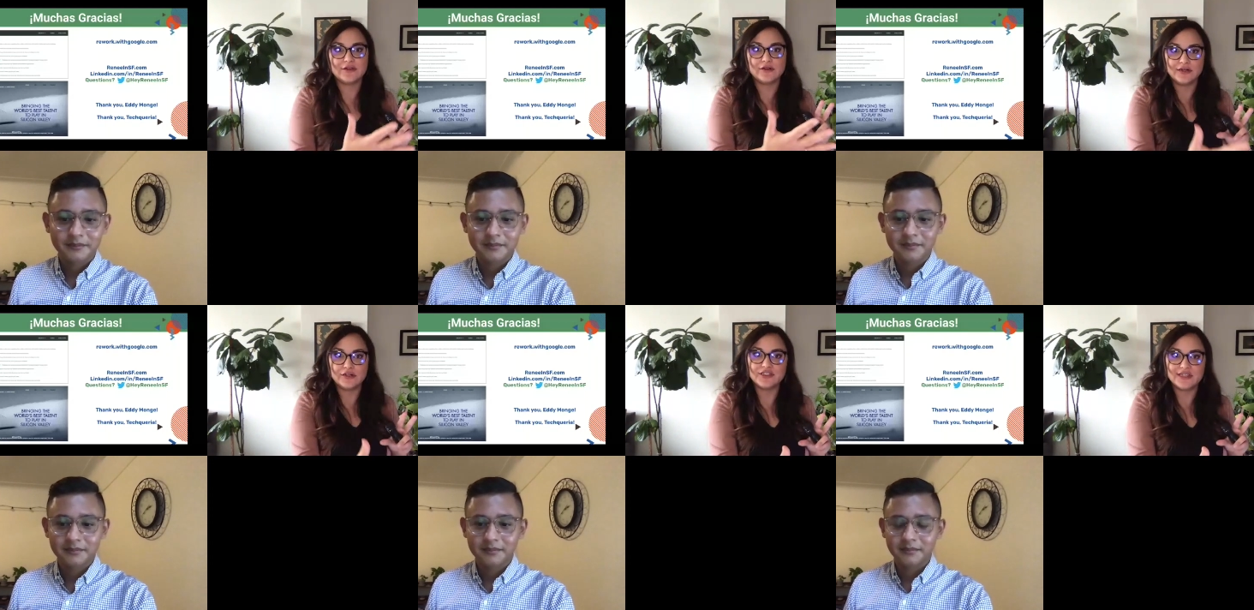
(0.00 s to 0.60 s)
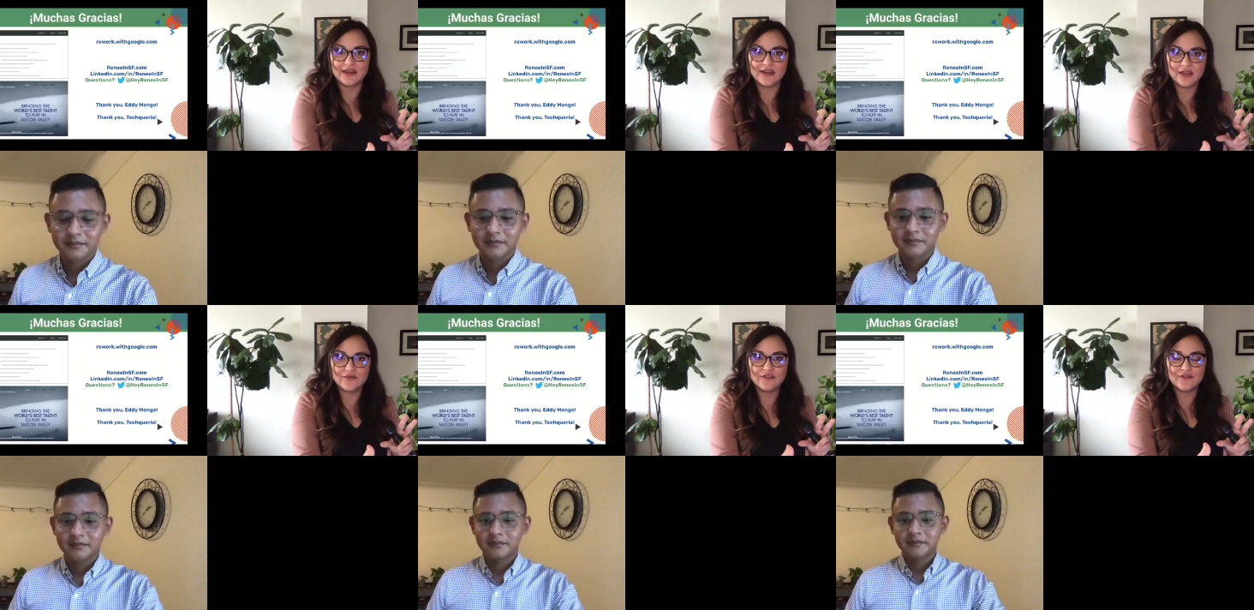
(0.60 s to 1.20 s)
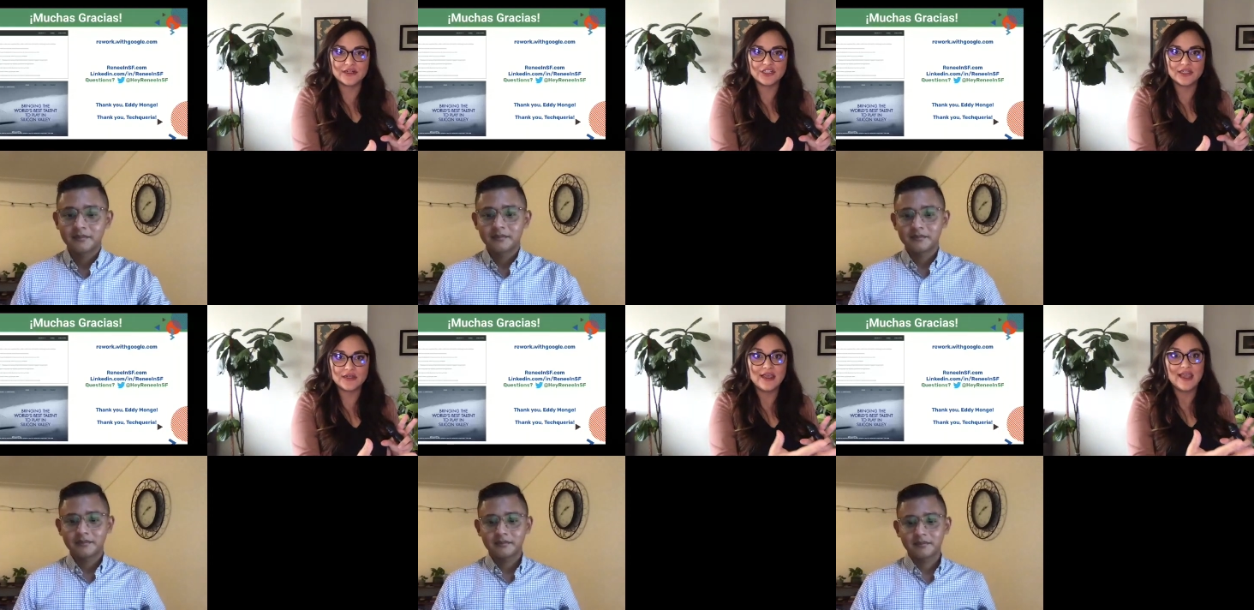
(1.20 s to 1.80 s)
Speaker 1: understanding of the function
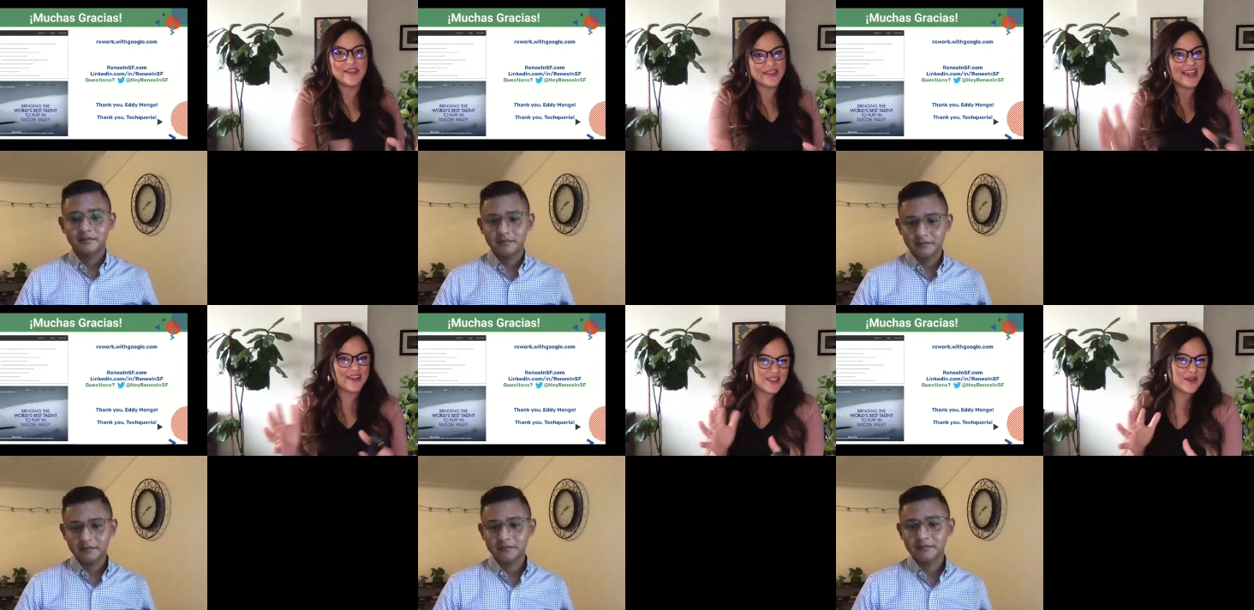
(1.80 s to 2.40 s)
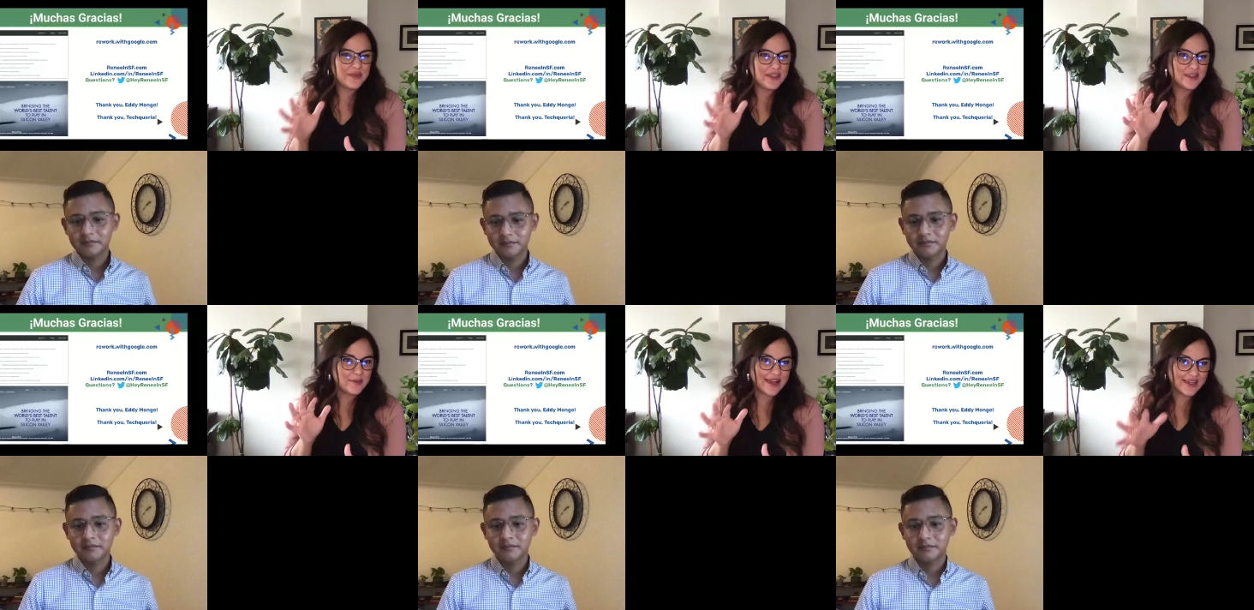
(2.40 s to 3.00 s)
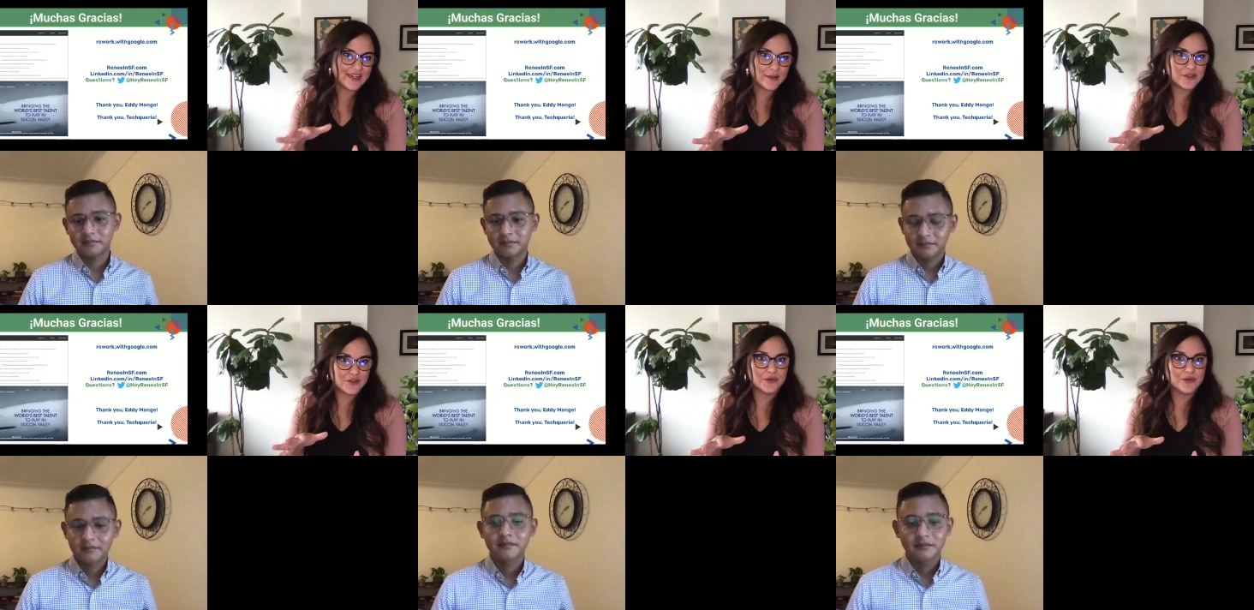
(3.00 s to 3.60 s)
and then have something to back it up
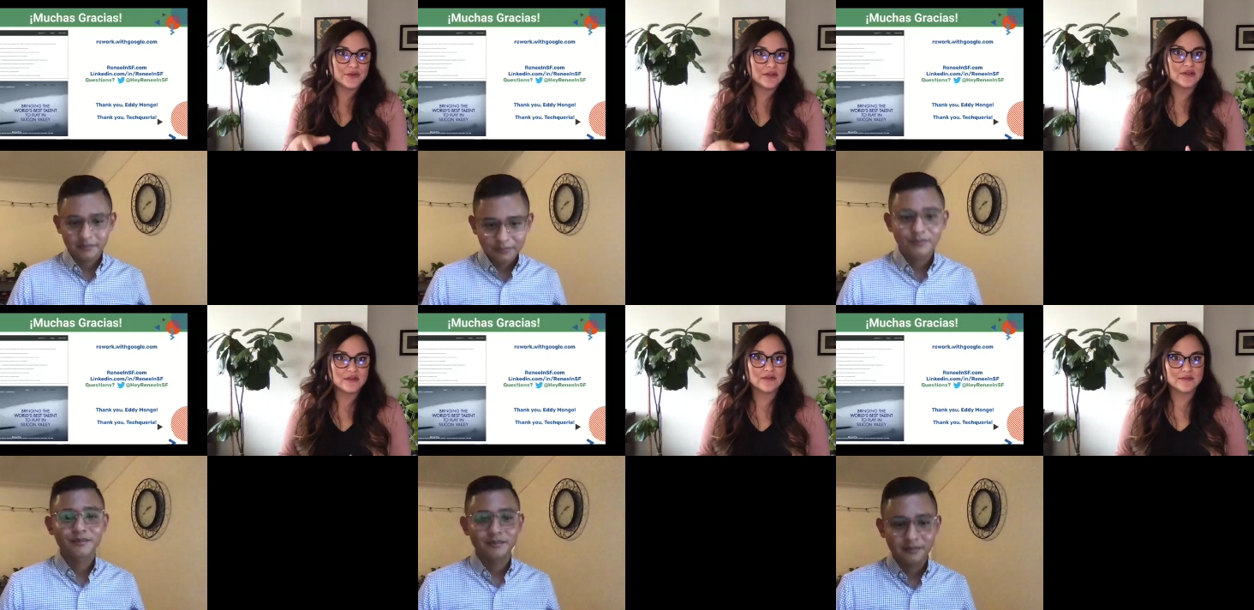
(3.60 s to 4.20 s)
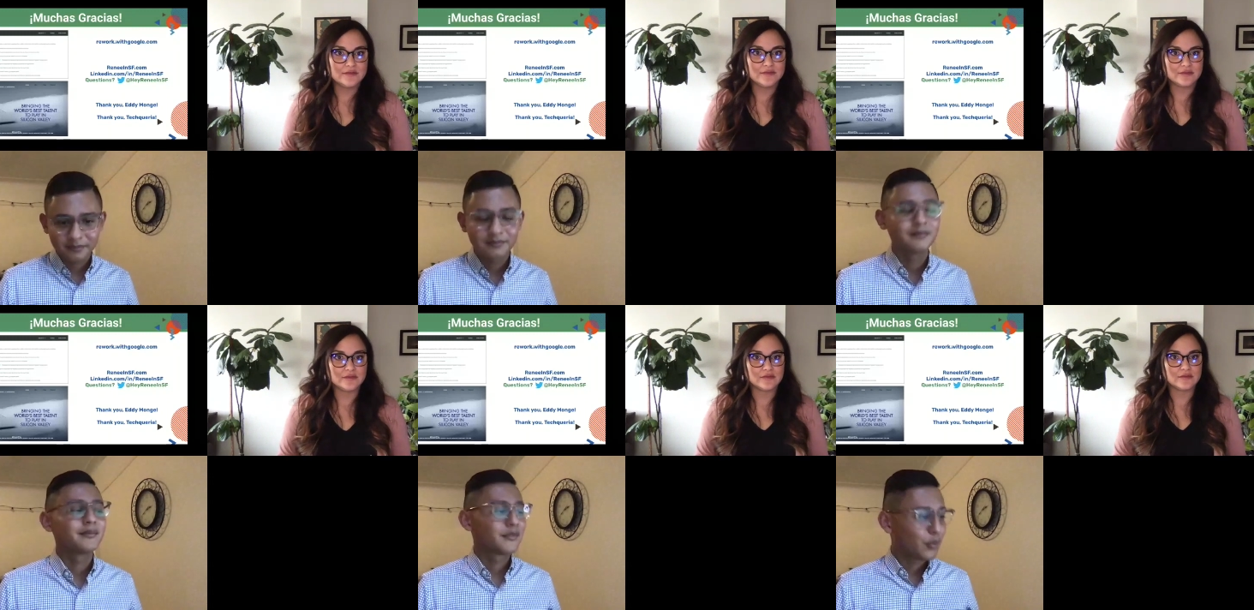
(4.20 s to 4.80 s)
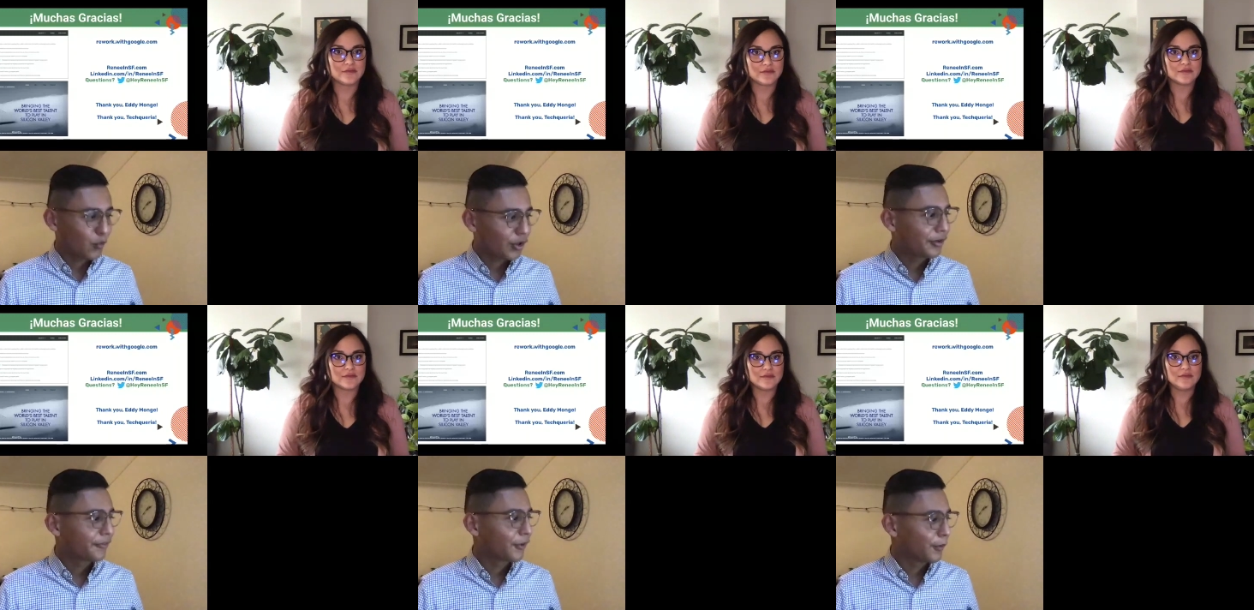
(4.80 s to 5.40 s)
too.
Speaker 2: Mm,
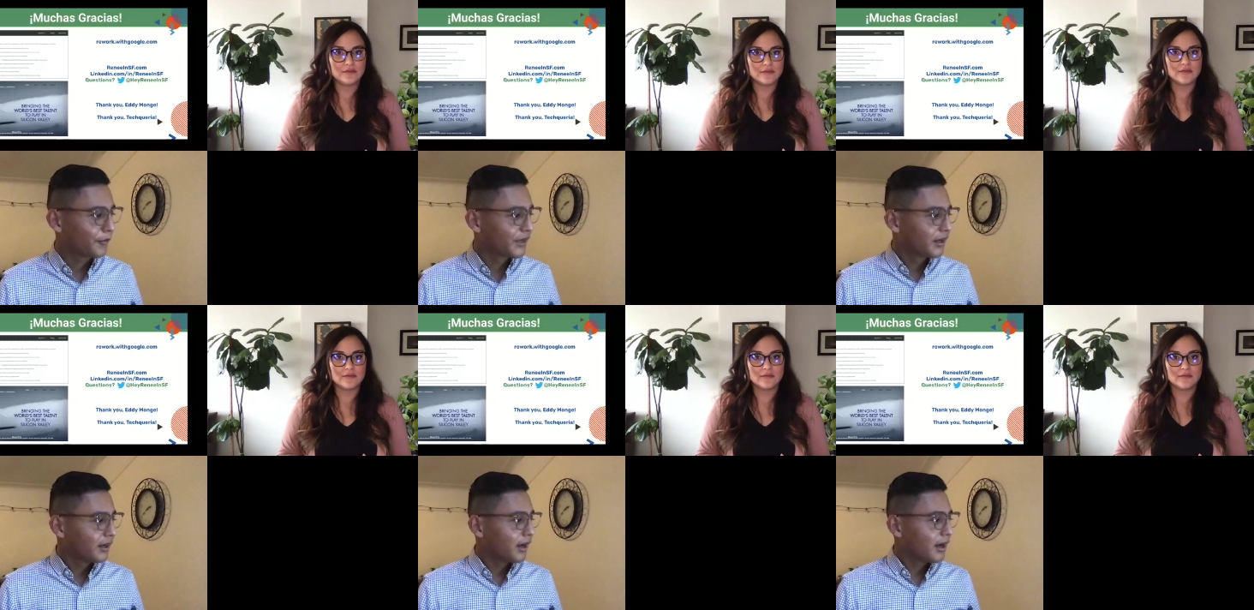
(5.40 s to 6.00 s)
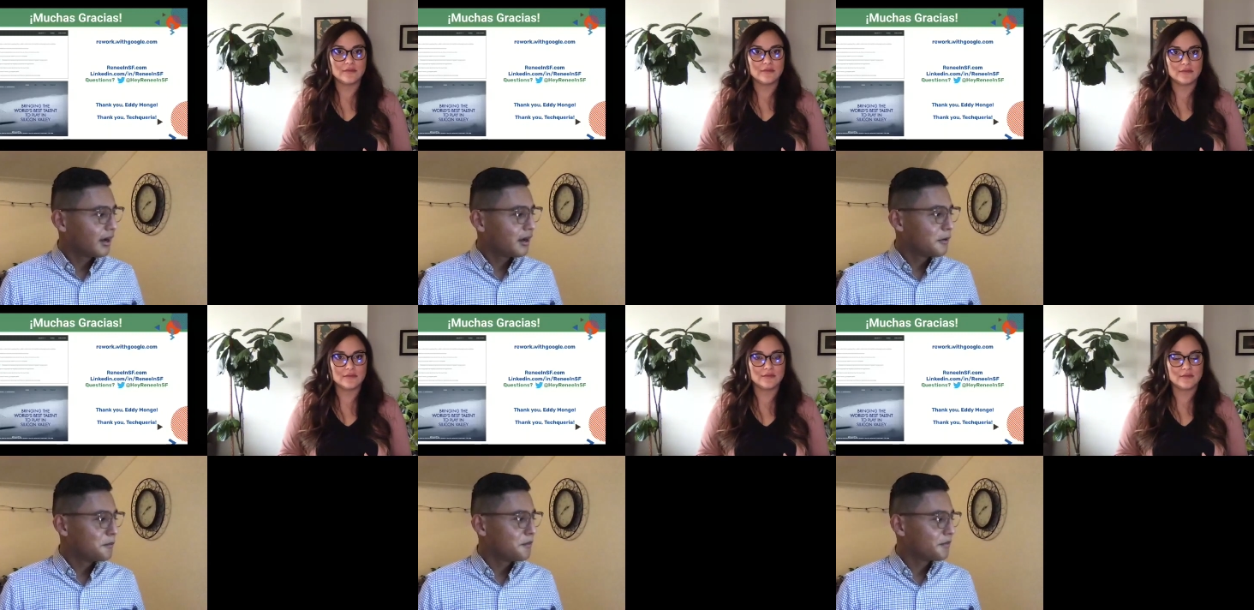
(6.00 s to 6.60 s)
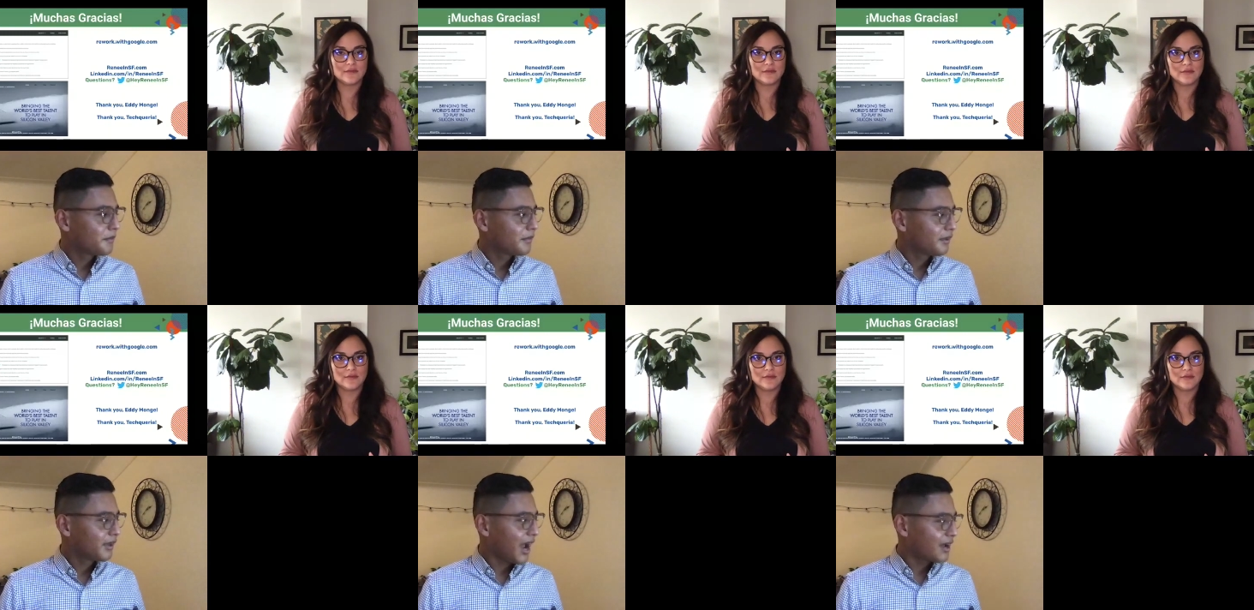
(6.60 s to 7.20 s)
wonderful. Um,
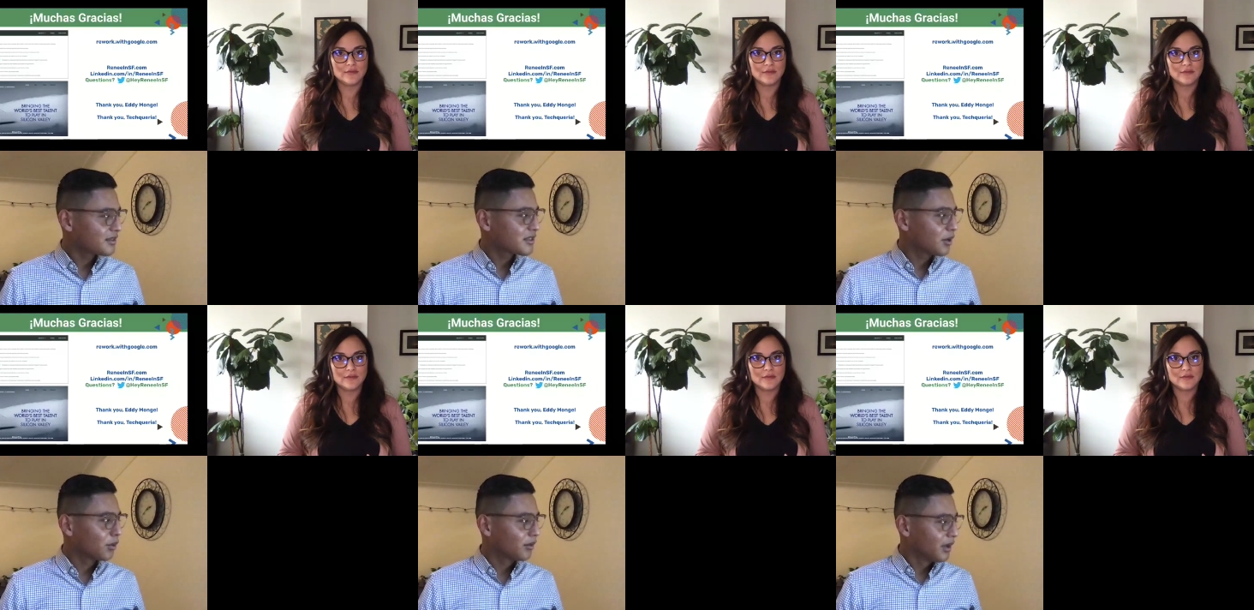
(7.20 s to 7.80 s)
yeah, so